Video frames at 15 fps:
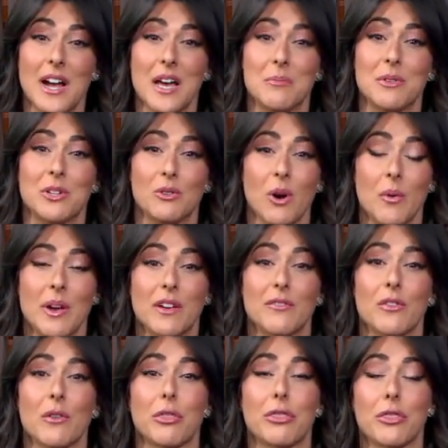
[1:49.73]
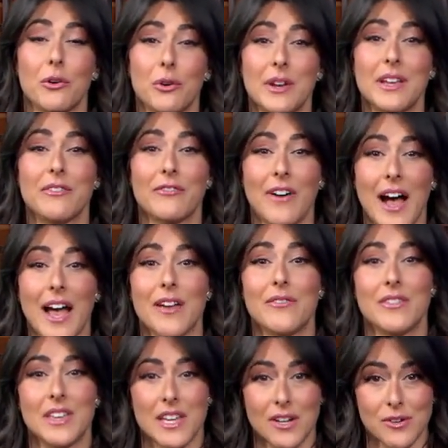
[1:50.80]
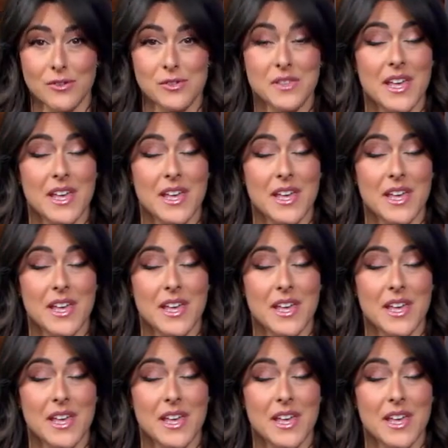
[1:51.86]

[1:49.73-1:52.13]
had been growing for thirty-five years.